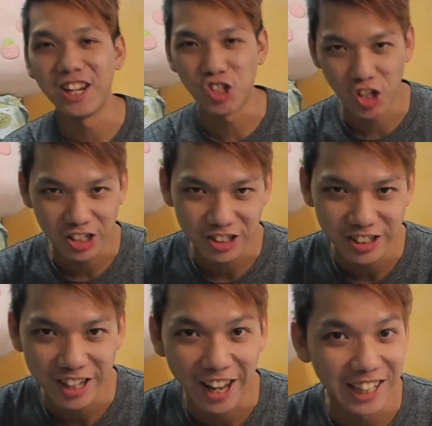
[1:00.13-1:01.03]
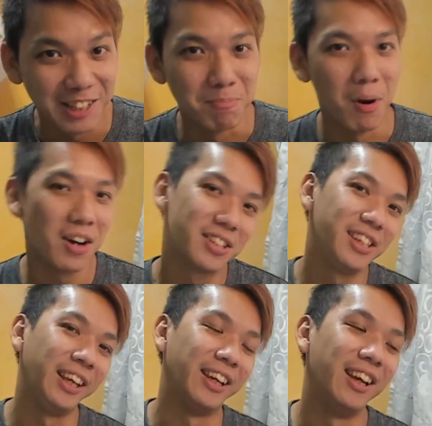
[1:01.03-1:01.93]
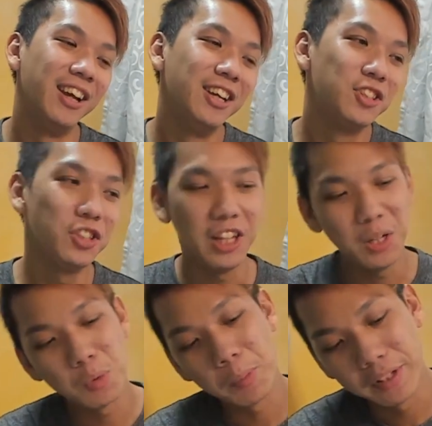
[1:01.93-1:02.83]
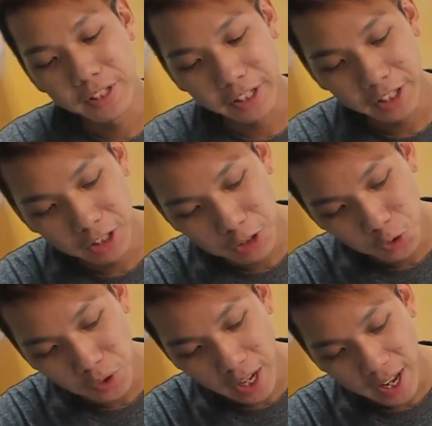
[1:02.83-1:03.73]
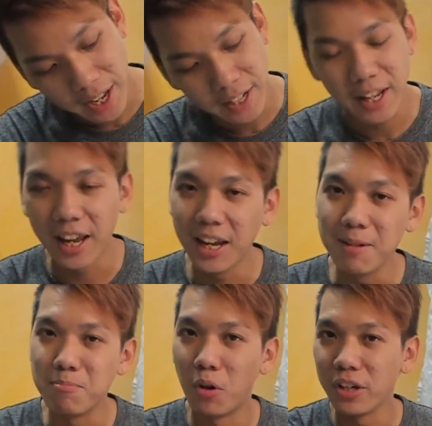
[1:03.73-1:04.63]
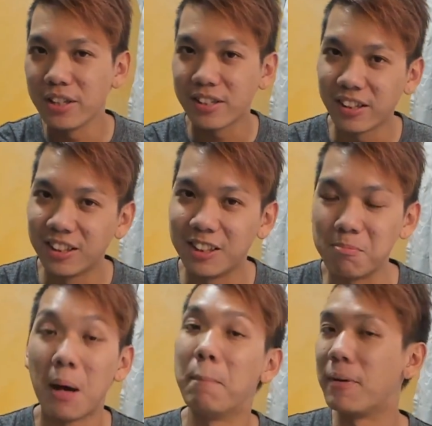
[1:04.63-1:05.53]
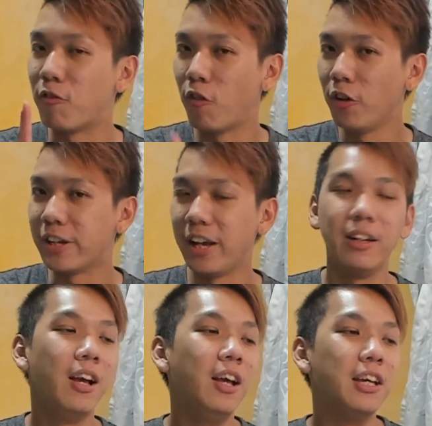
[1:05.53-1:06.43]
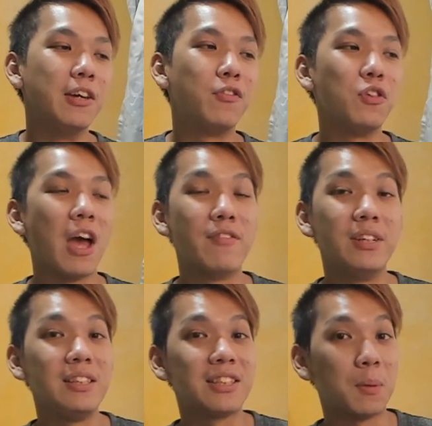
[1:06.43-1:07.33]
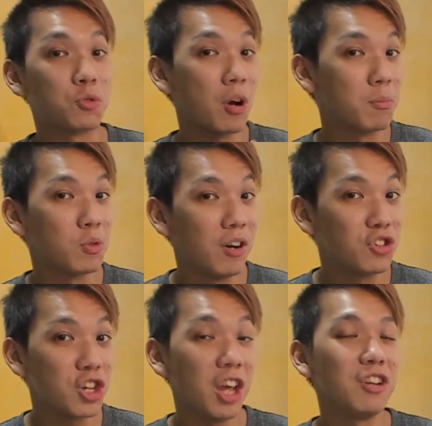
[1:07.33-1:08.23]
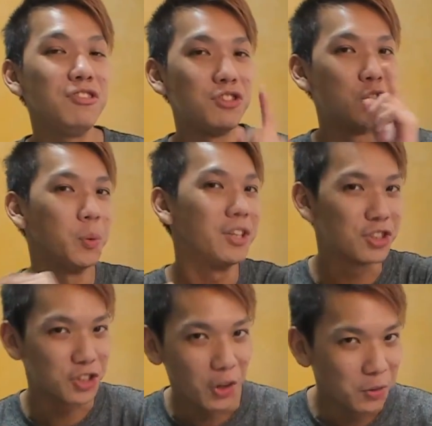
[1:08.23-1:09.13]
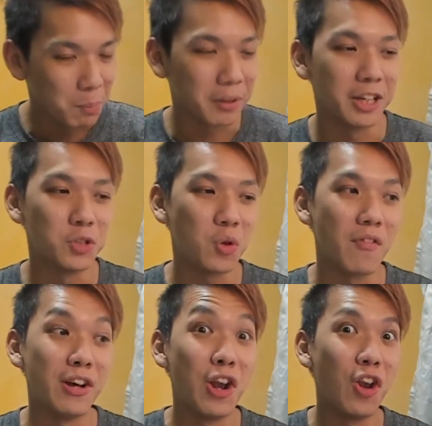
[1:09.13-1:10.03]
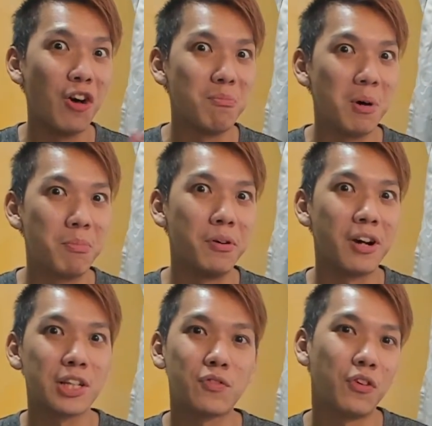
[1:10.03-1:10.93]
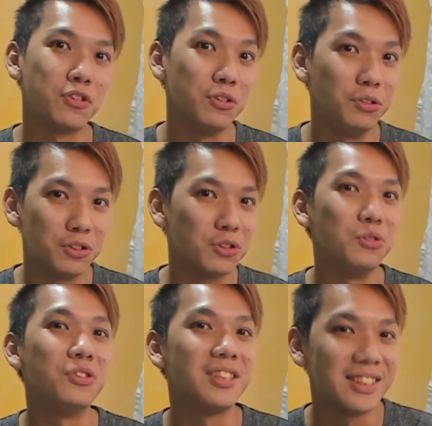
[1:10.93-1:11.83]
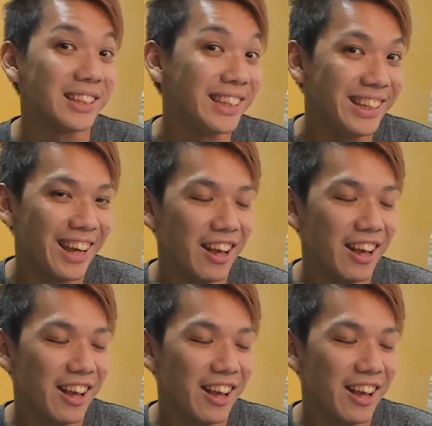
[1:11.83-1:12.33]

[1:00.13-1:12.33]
Chester and Unboxing. Today we'll be taking a look at a monitor, but before that, if you haven't subscribed to our channel, do it so, because we have a lot more products for you to see.